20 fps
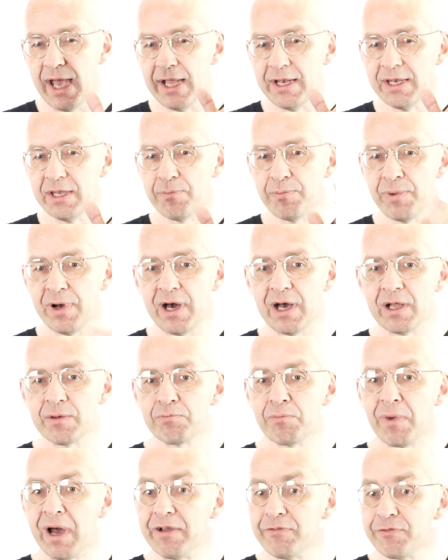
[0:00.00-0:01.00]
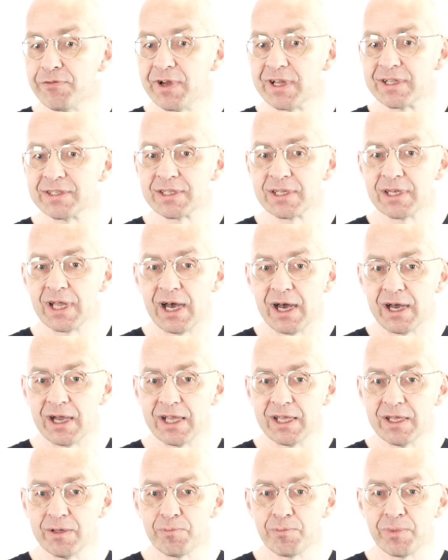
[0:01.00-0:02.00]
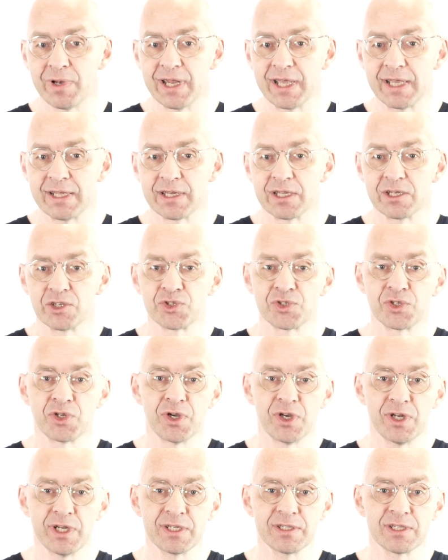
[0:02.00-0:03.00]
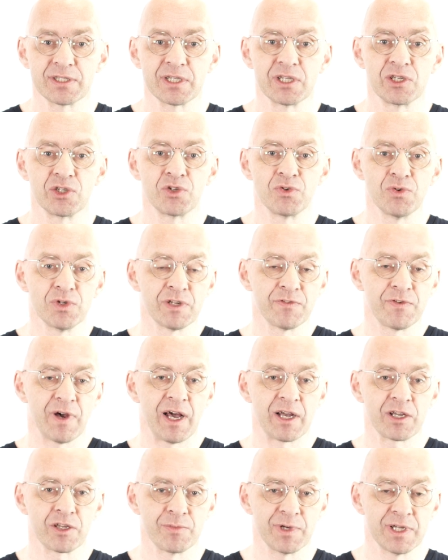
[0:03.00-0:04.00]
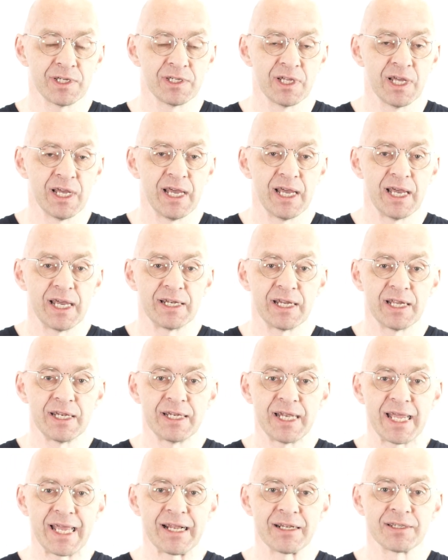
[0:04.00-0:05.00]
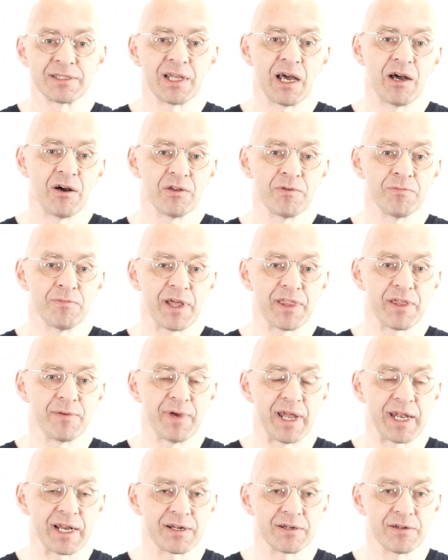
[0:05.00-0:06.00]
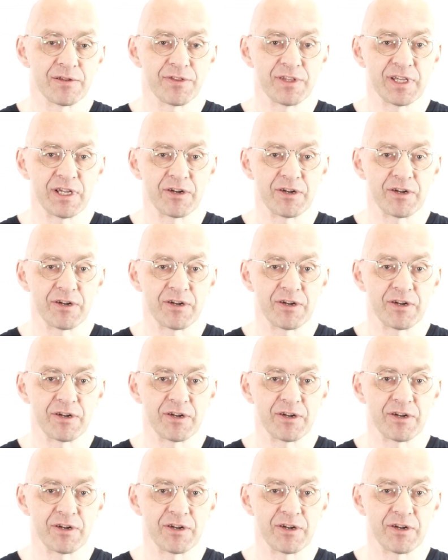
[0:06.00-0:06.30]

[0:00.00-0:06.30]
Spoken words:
and the part my friends and I played in turning this intuitive argument in a nailed-down mathematical